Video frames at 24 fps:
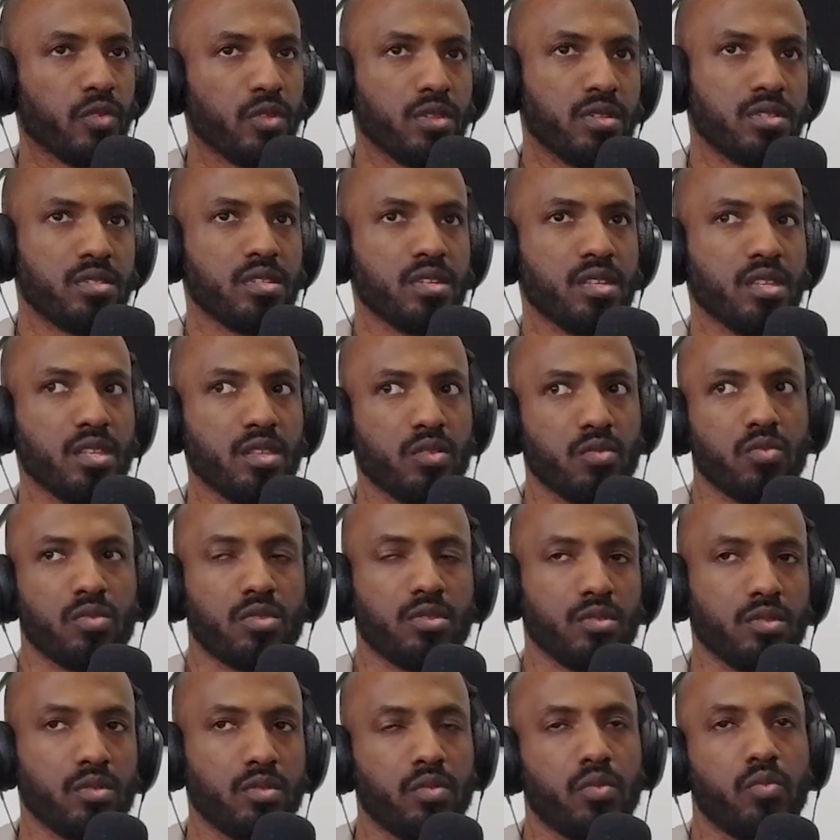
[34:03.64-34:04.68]
the city and
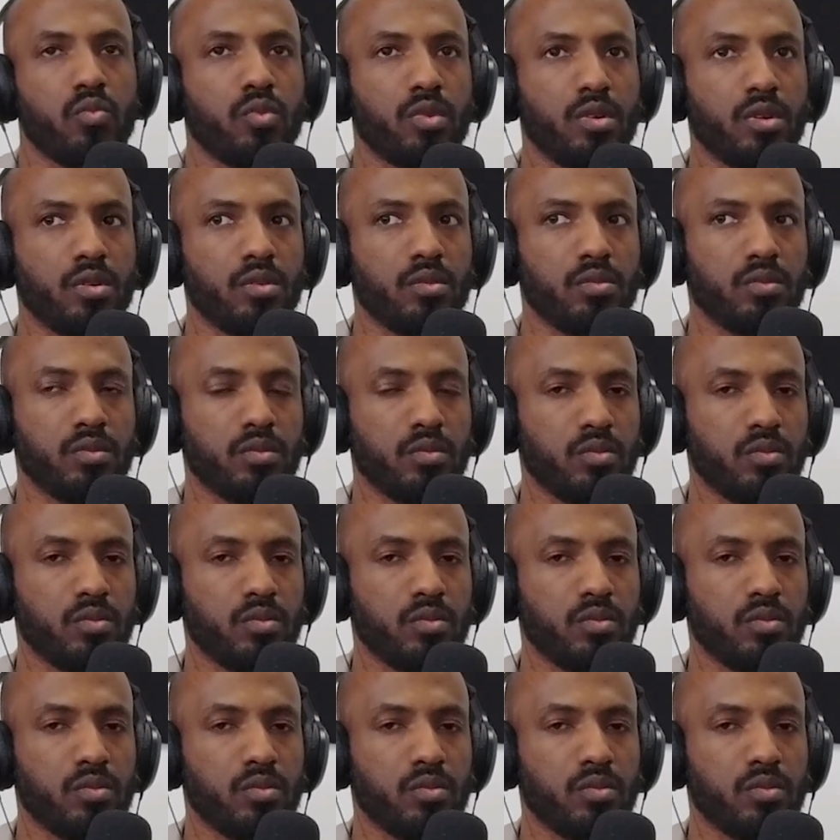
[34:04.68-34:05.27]
wonder, well,